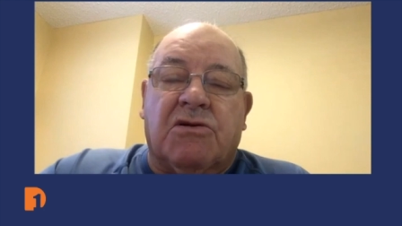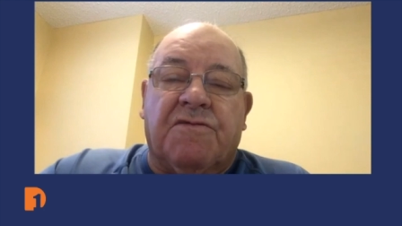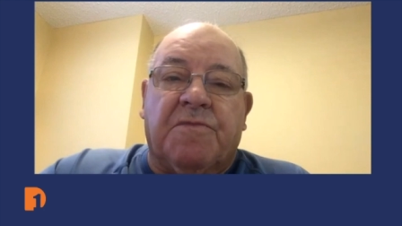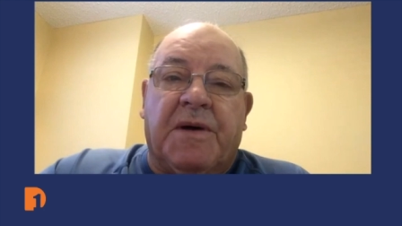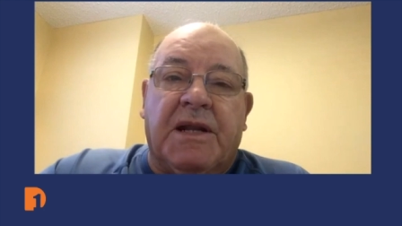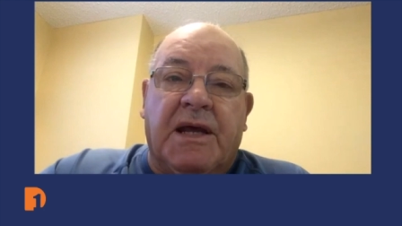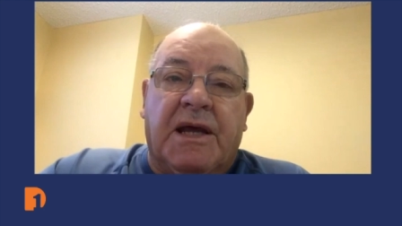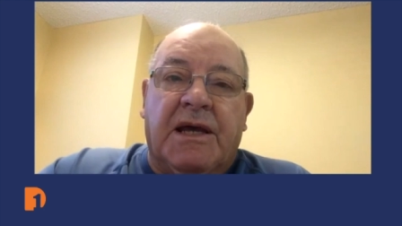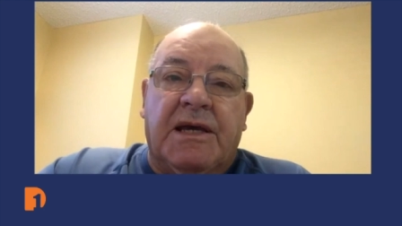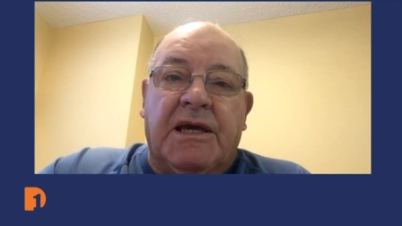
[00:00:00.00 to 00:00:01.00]
deserved. But
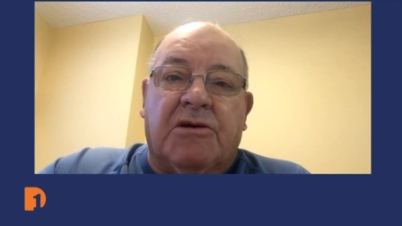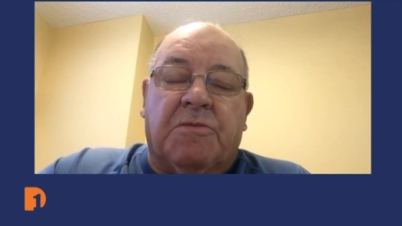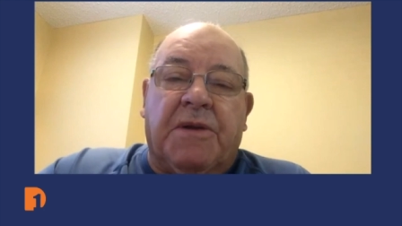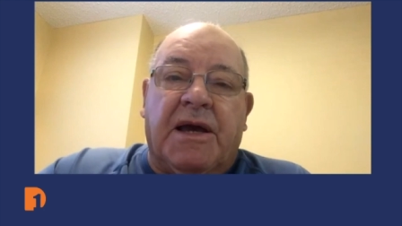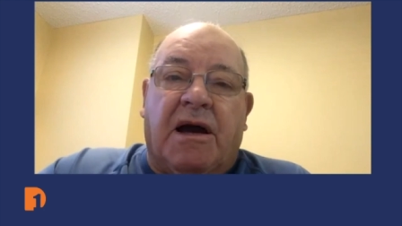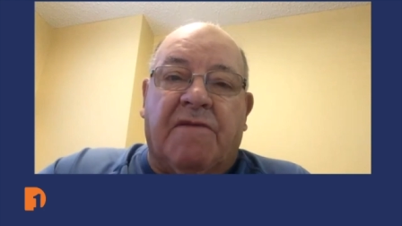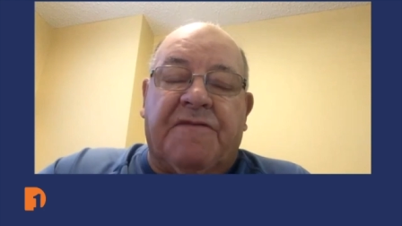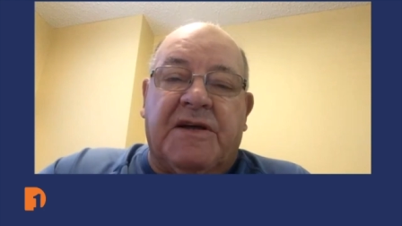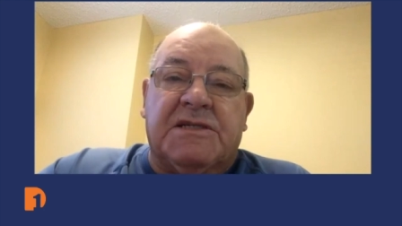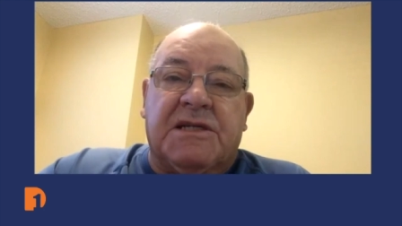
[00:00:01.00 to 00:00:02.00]
he could play
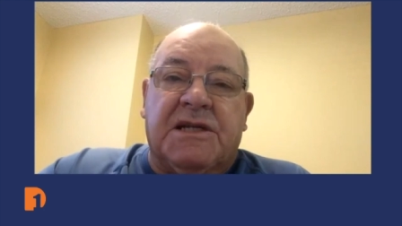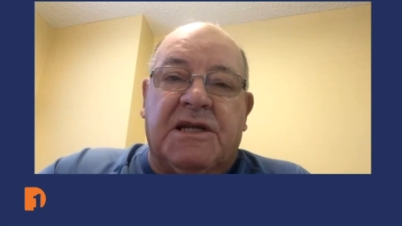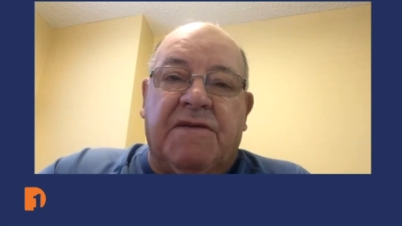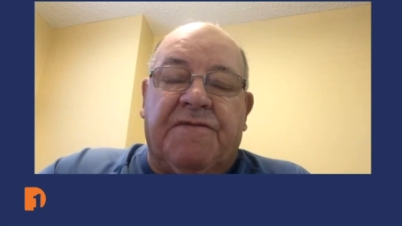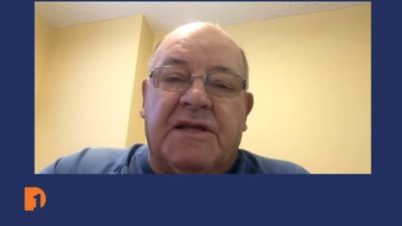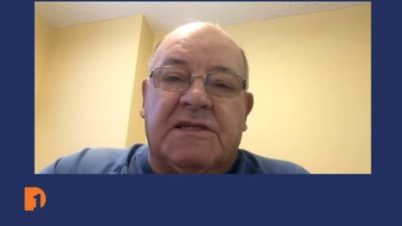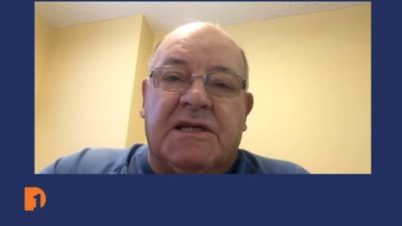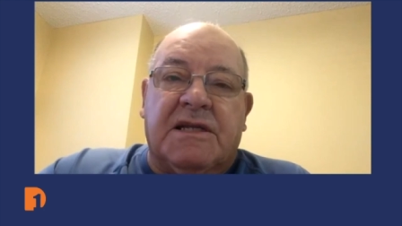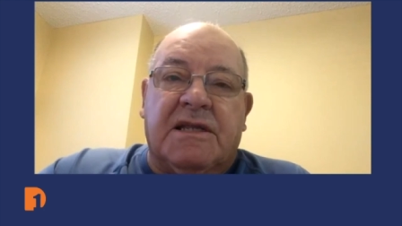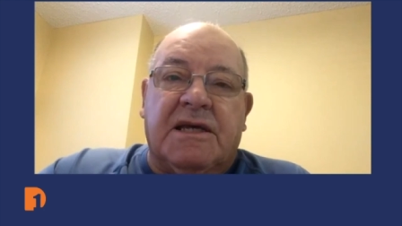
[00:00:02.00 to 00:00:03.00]
offense and defense,
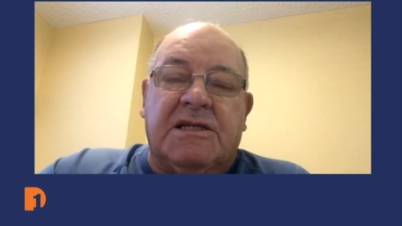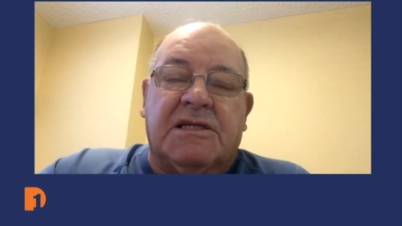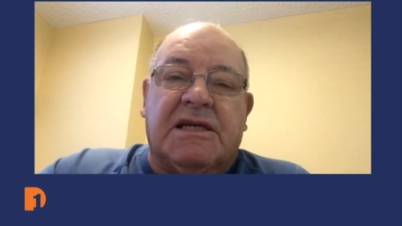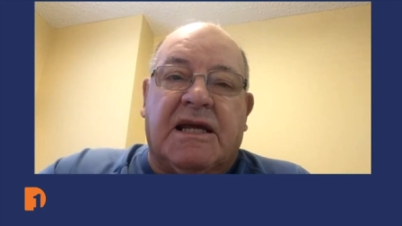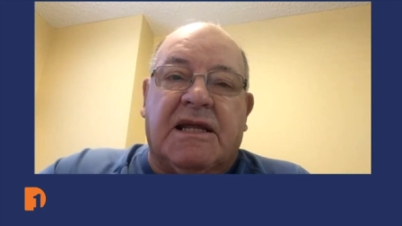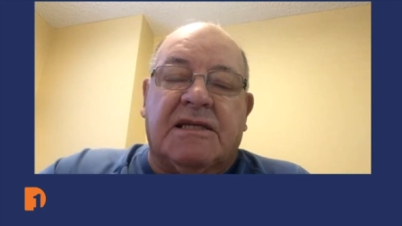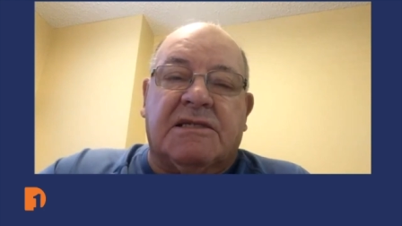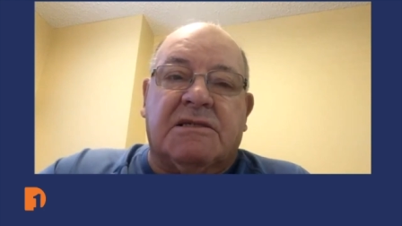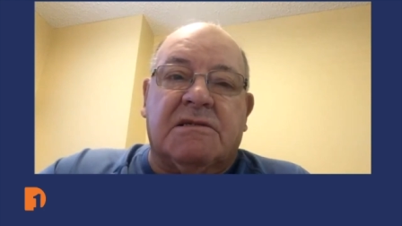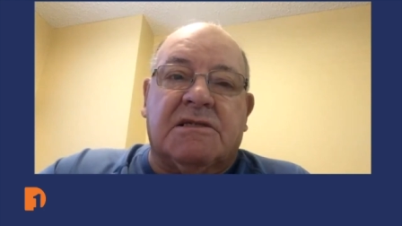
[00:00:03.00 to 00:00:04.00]
and they just had that
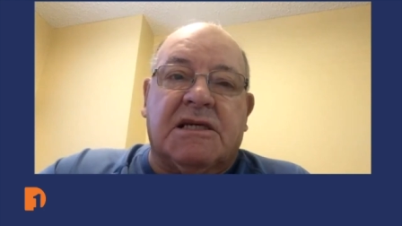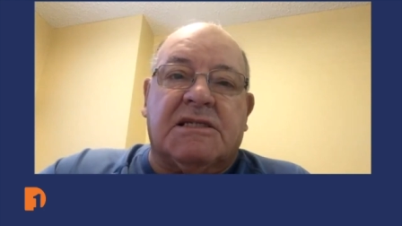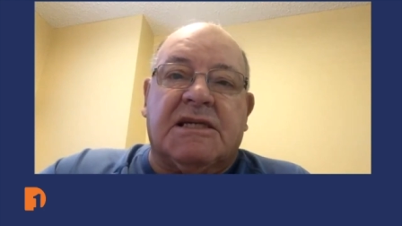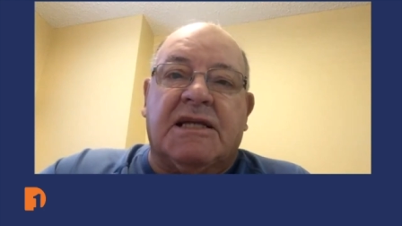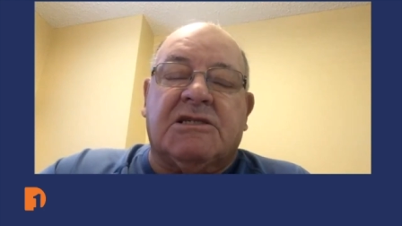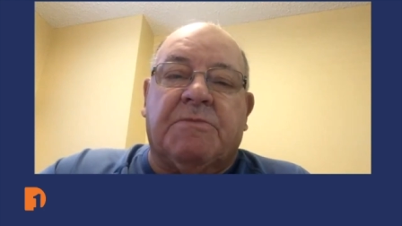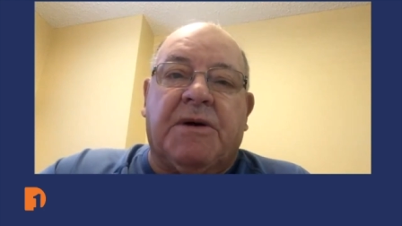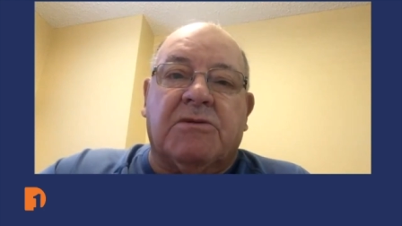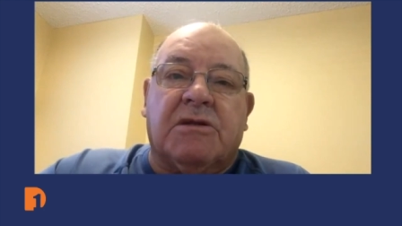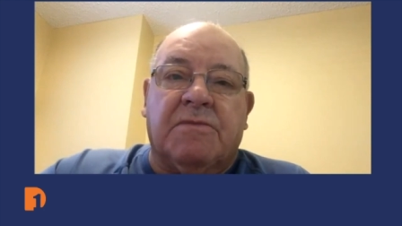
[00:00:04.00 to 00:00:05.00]
sixth sense
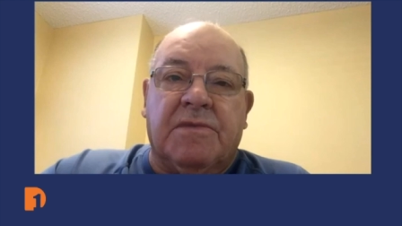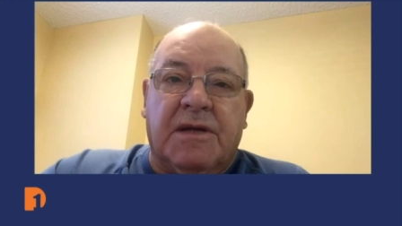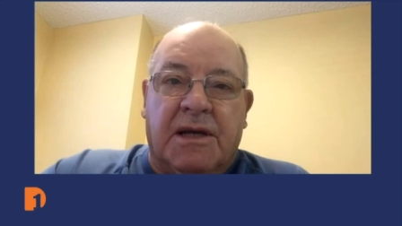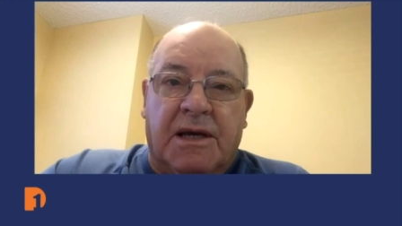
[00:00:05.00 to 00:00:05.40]
about them.